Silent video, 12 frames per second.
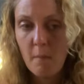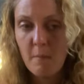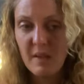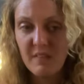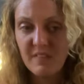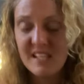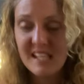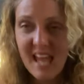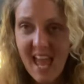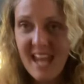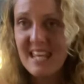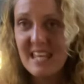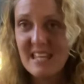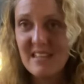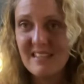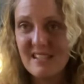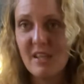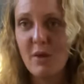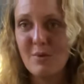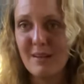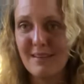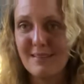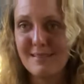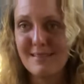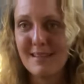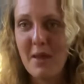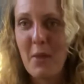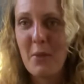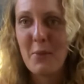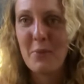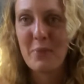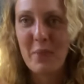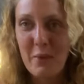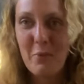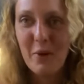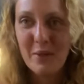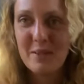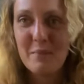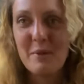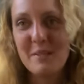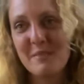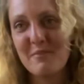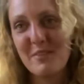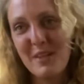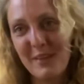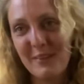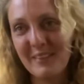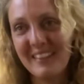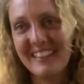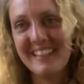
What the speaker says: but if there's any this-onlys, they weren't the person for you.